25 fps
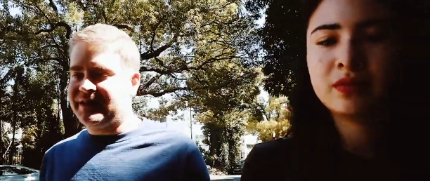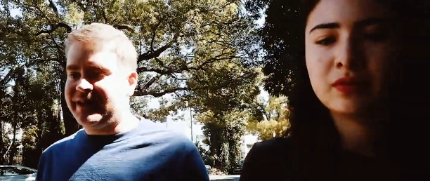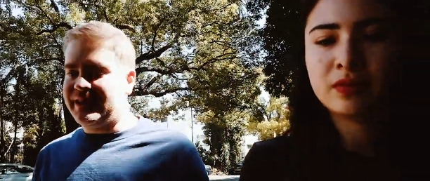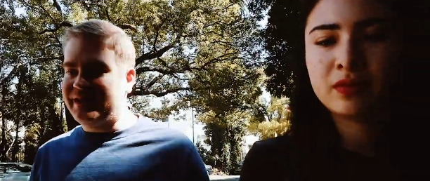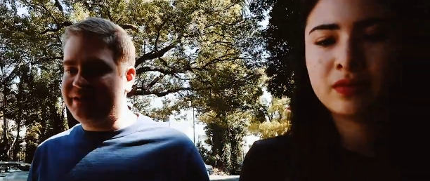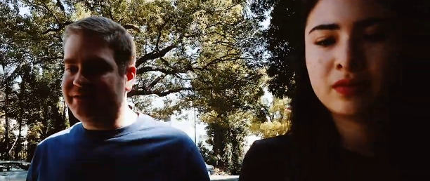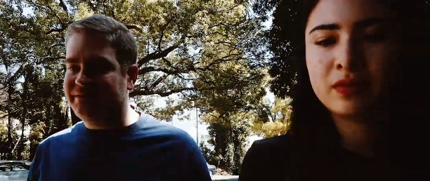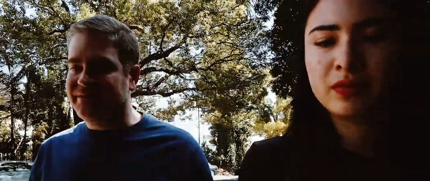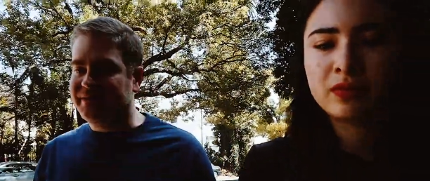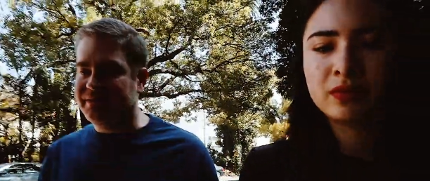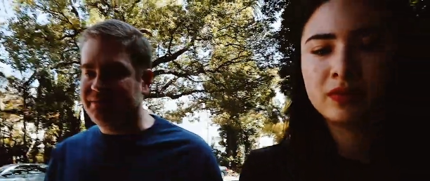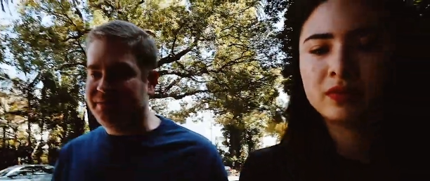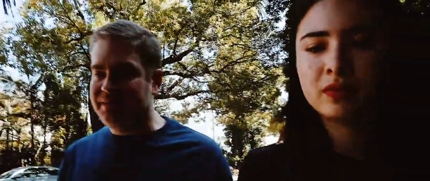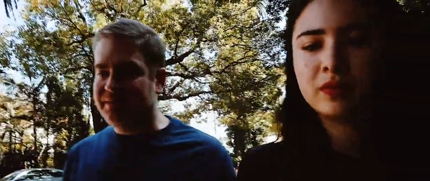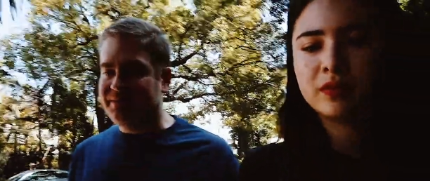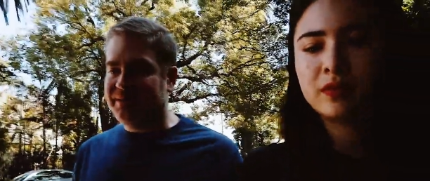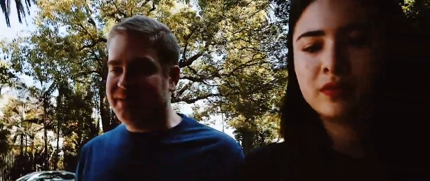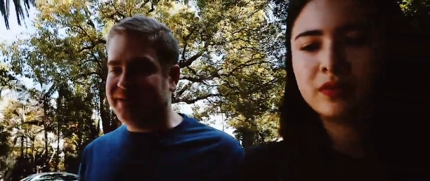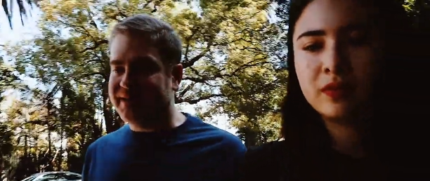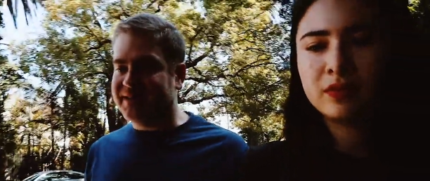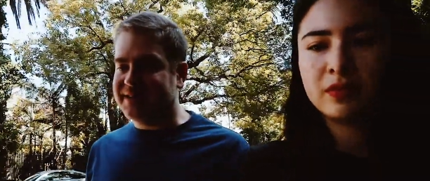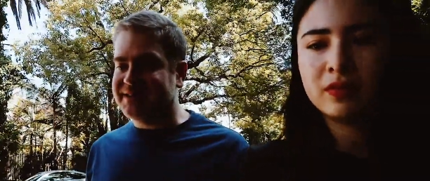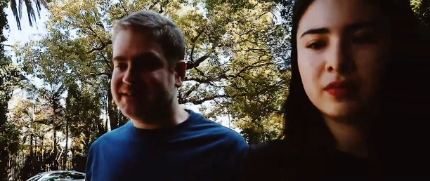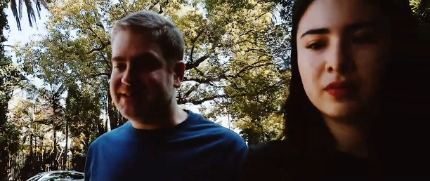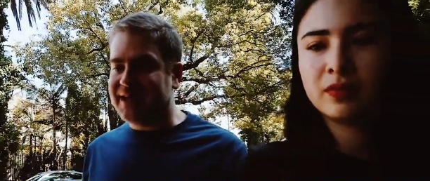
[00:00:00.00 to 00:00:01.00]
Speaker 1: a lot of good people
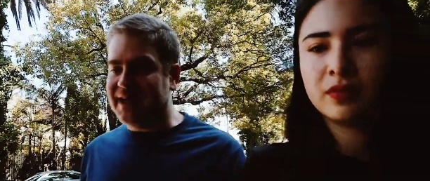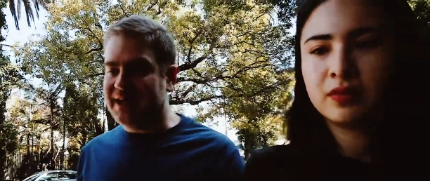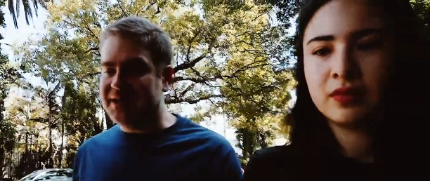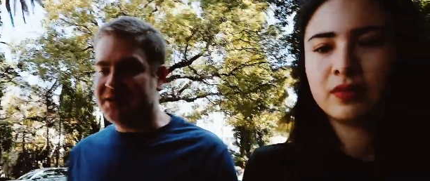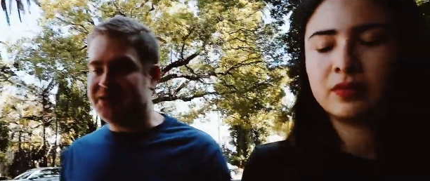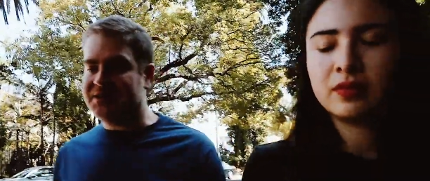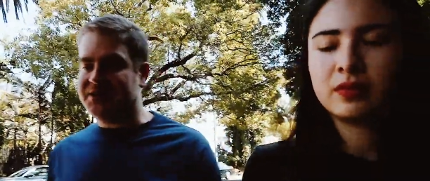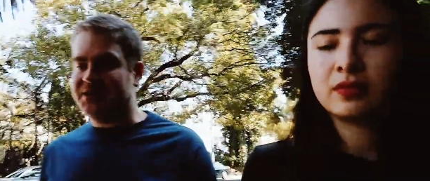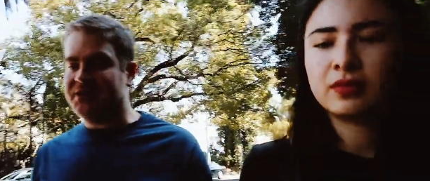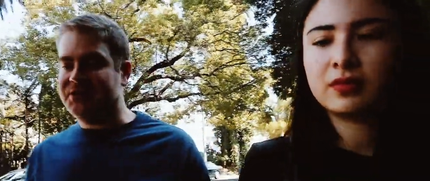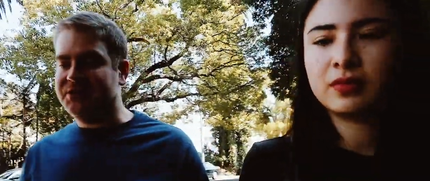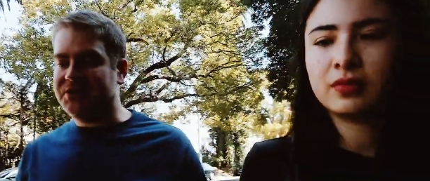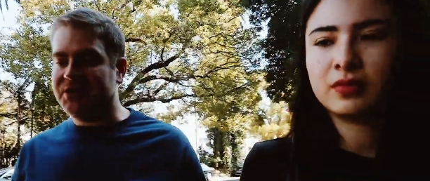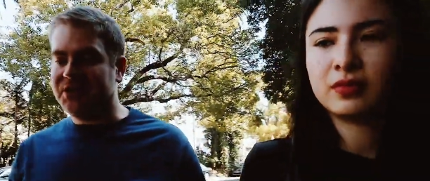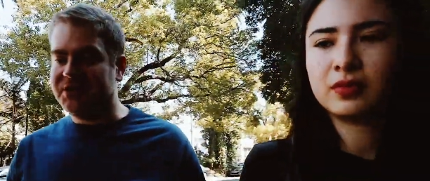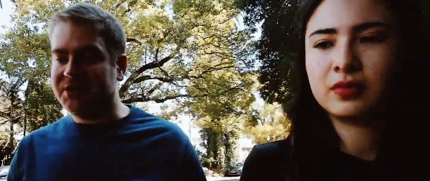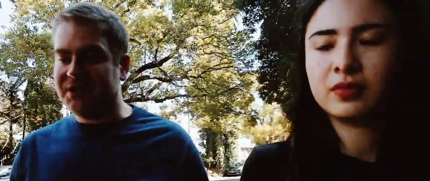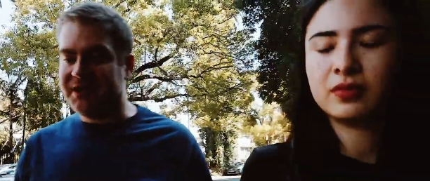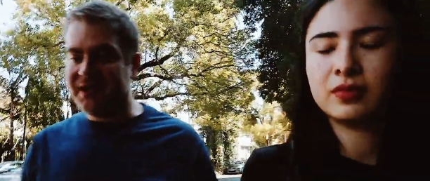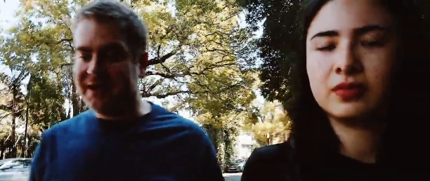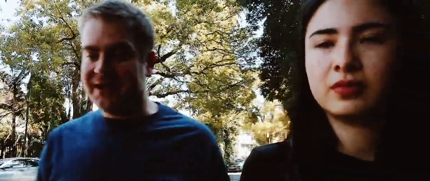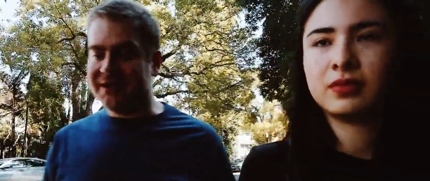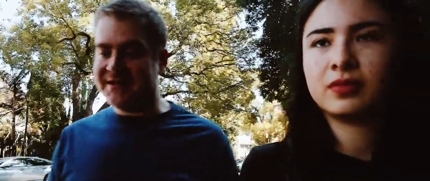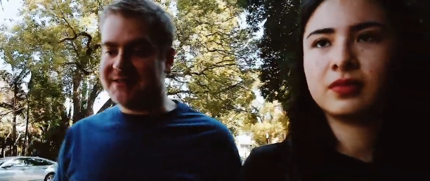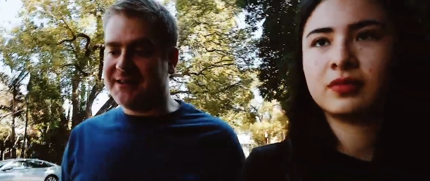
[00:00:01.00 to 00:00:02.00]
like Sasha,
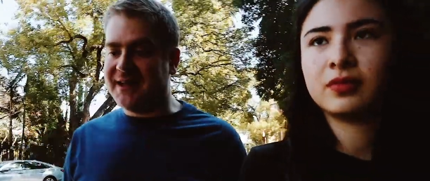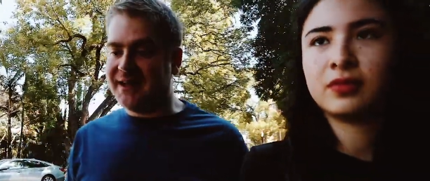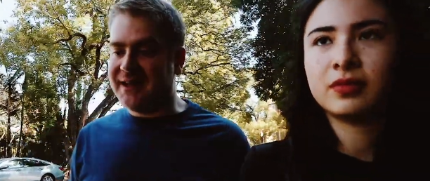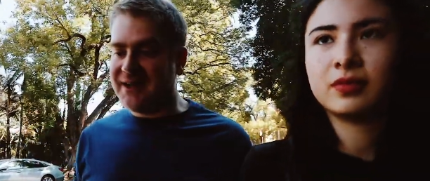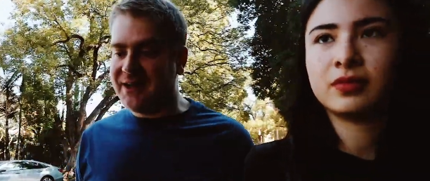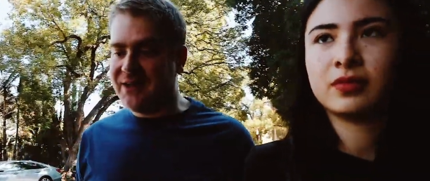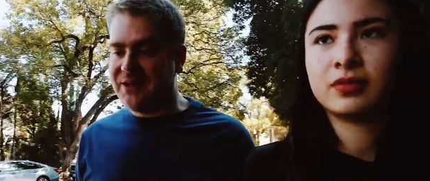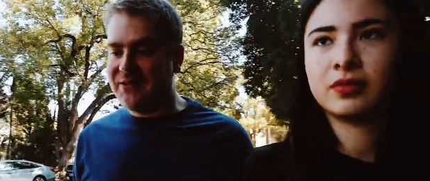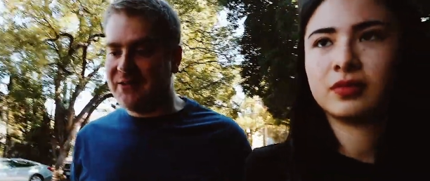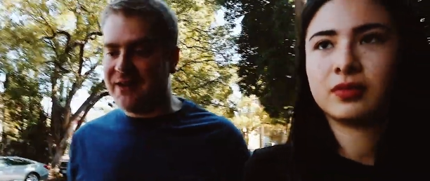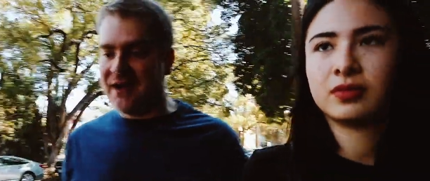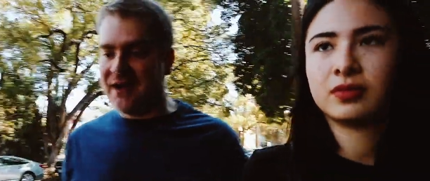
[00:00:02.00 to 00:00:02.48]
Junkie XL,